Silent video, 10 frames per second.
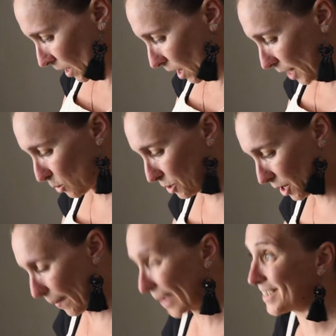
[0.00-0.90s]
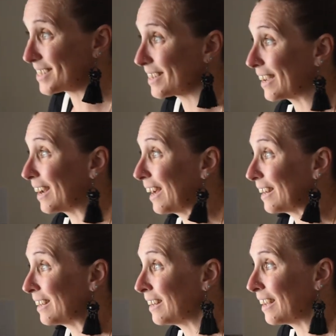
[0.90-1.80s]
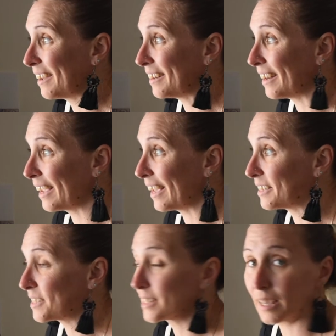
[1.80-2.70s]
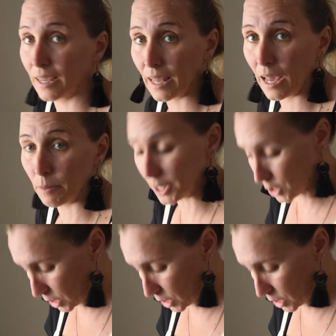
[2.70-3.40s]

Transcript: I could go out into the garden and get a cabbage